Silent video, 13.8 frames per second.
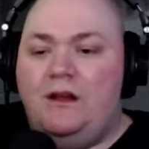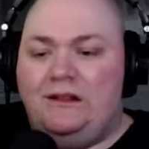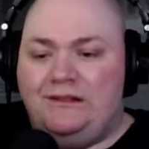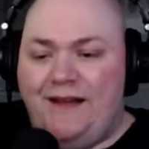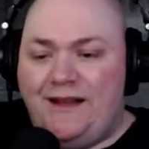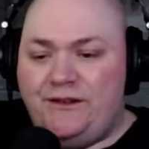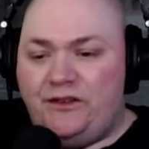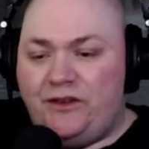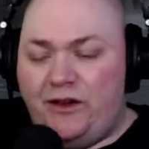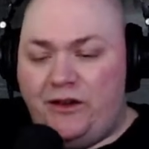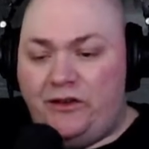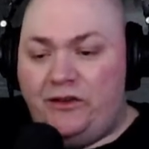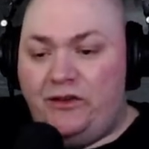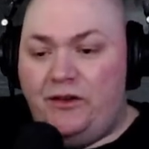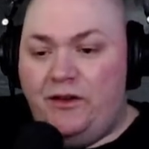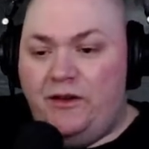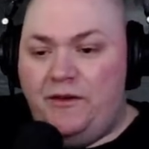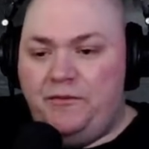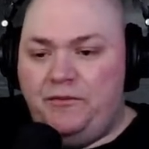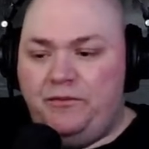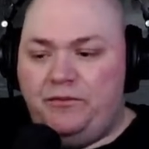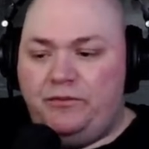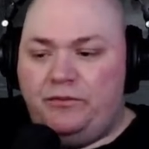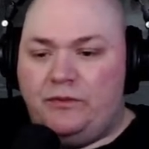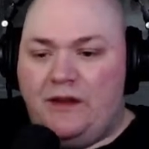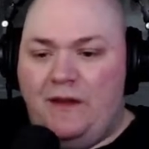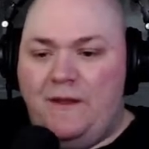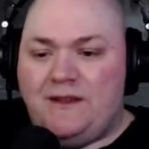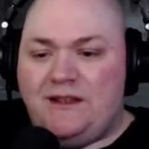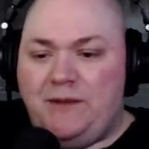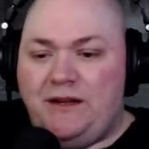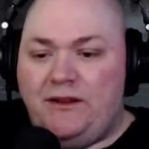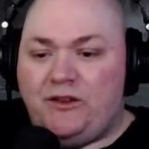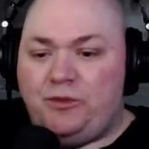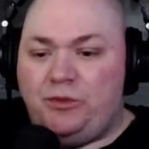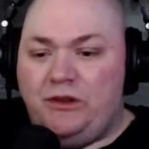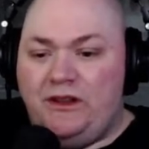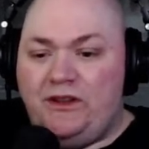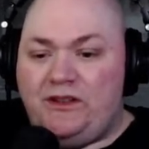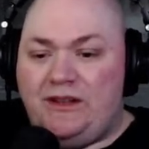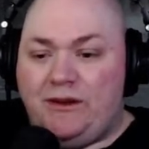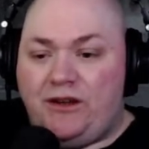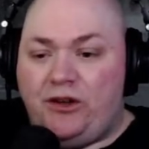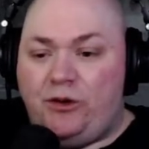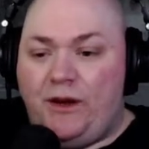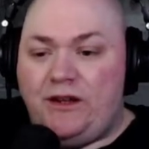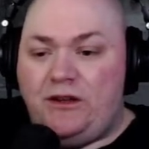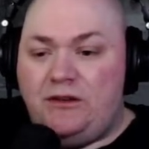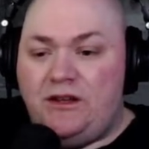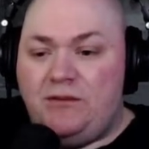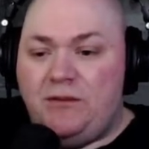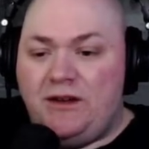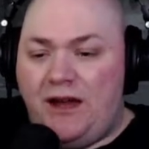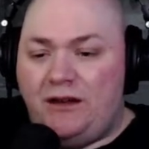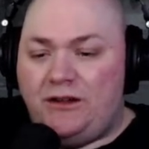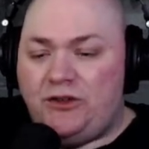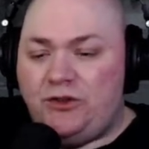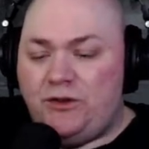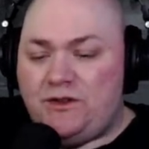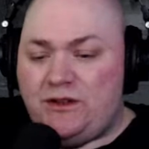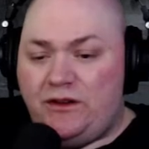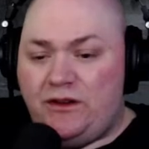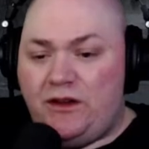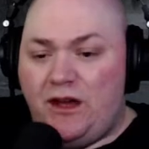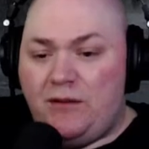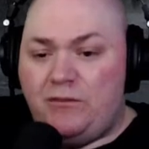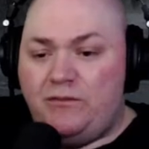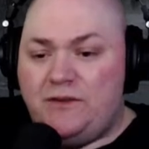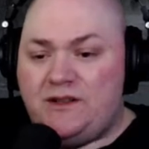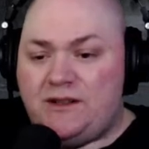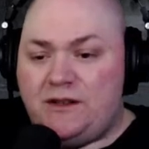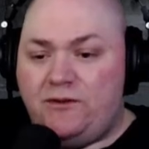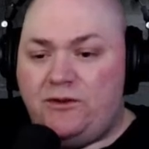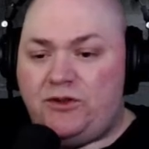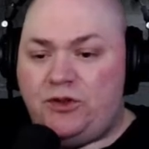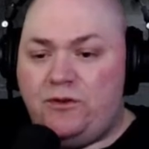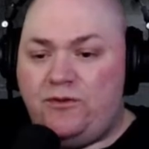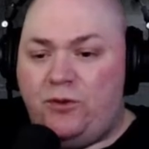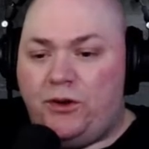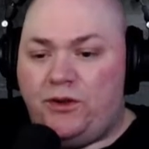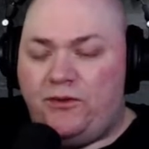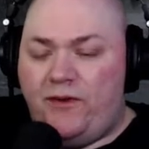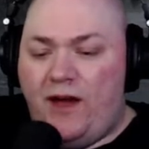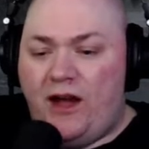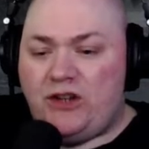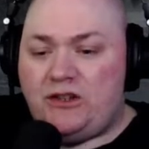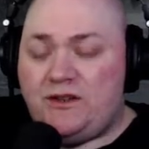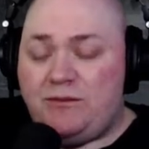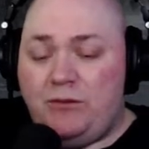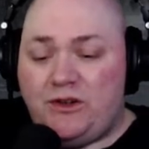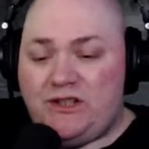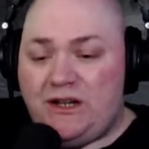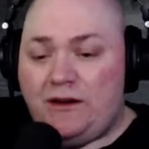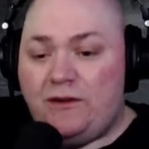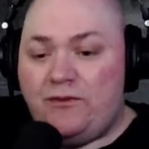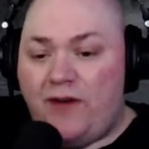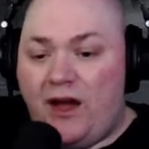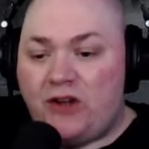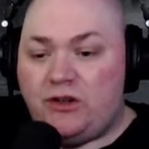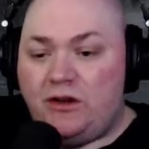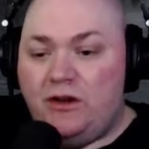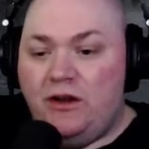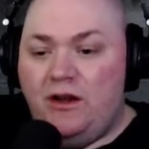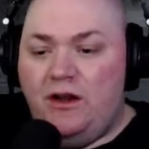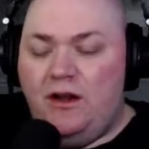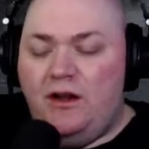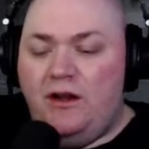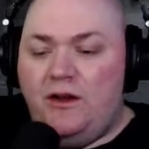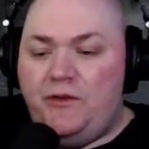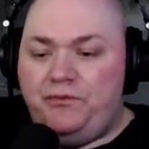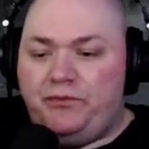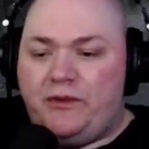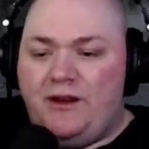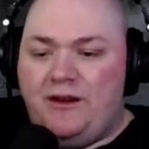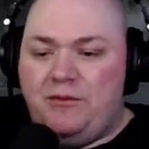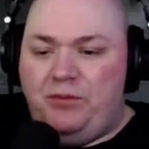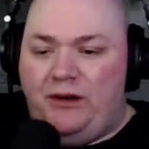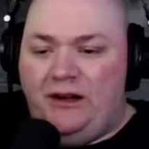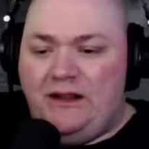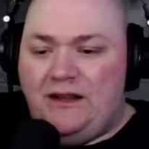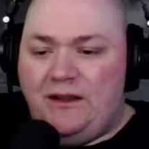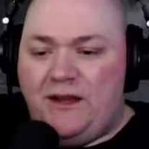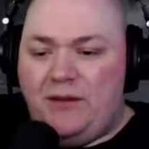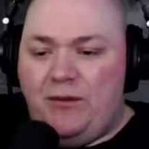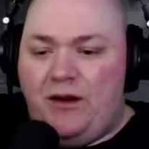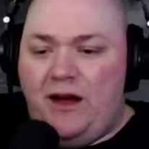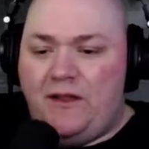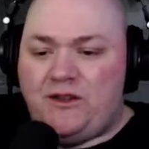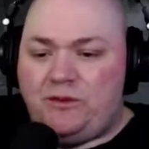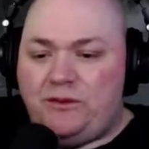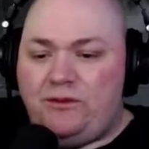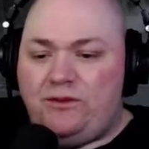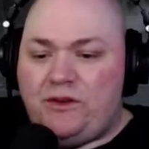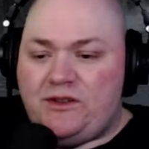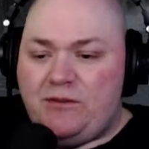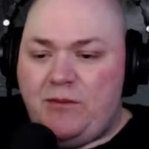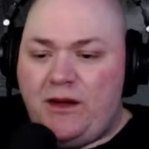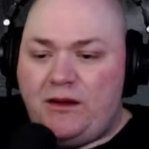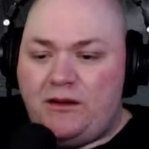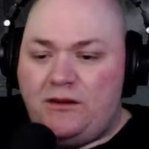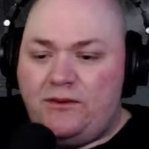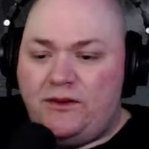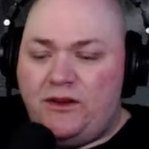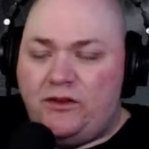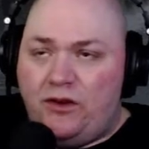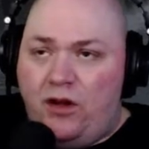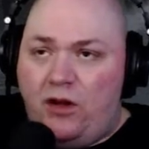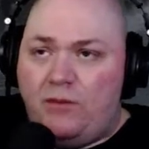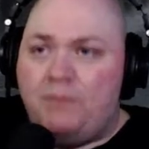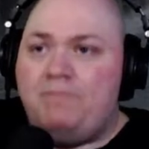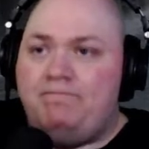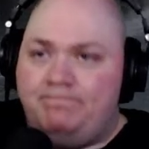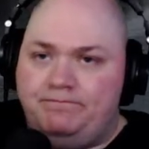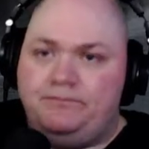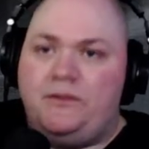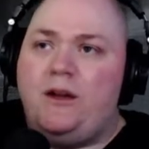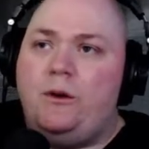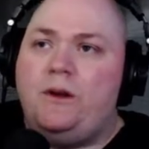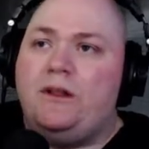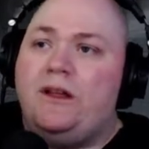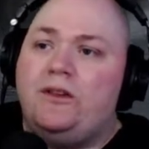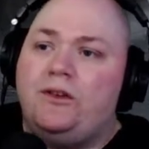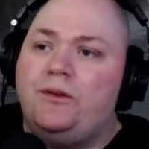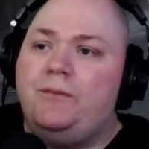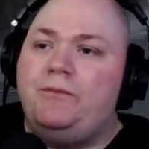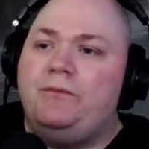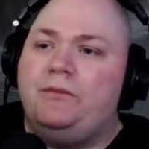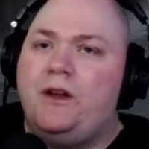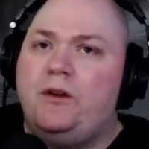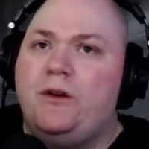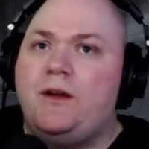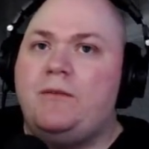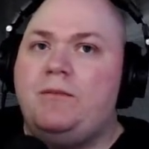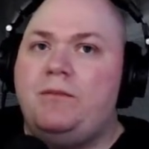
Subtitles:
Lanzer says, this update does really seem like a great unique mechanic to introduce into the game. Instead of the true fourth faction, it's a mercenary faction. Pretty neat to think about how this will influence the meta if it does at all. I agree, Lanzer. I agree.